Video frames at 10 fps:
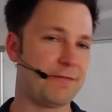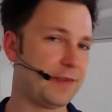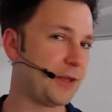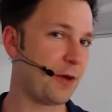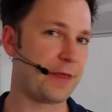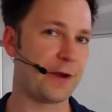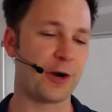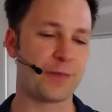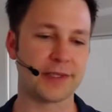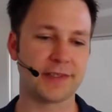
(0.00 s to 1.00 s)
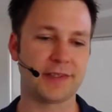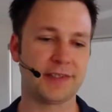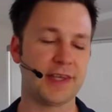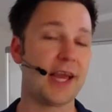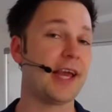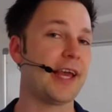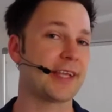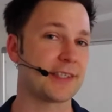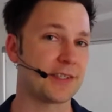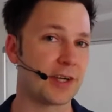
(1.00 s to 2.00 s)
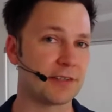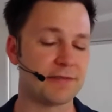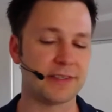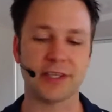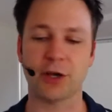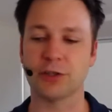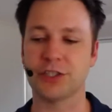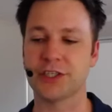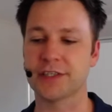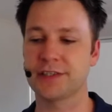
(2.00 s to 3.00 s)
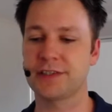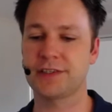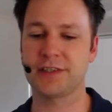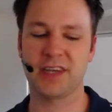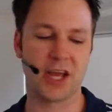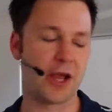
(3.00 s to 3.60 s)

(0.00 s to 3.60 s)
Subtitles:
physiotherapists, exercise physiologists,